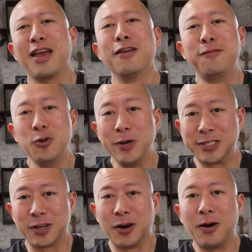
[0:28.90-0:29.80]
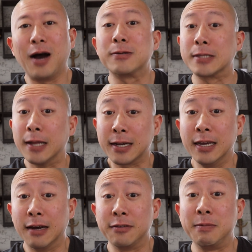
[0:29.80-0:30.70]
And a few weeks ago, I was lucky
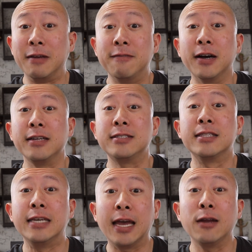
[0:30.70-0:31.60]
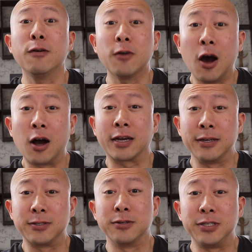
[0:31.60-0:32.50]
enough to be invited to the Andover Hockey
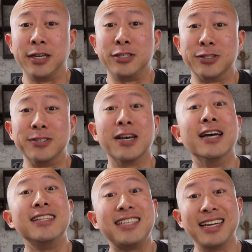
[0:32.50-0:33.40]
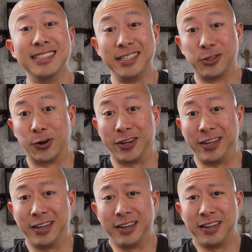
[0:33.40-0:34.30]
Association's Tendy Tourney.